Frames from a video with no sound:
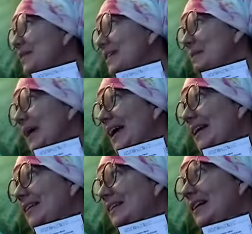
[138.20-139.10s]
I miss
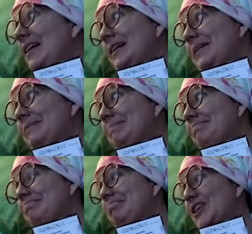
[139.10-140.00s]
bacon.
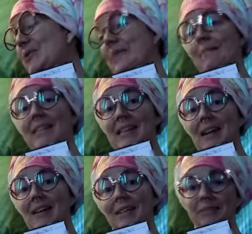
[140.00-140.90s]
Don't make me
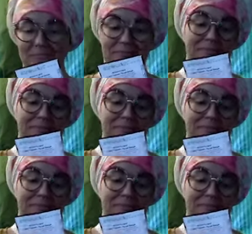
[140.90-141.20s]
sad.